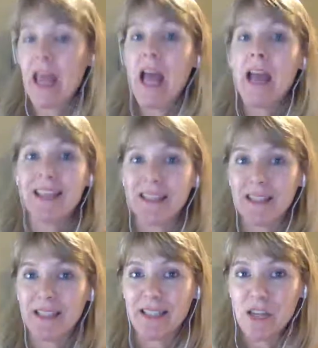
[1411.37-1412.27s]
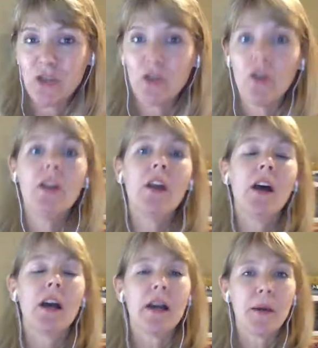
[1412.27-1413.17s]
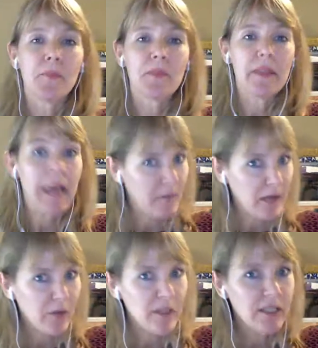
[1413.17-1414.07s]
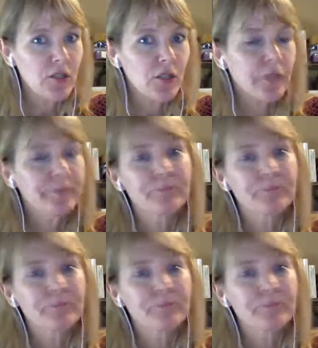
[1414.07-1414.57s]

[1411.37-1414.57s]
Yes, the teacher, um, the elementary teacher,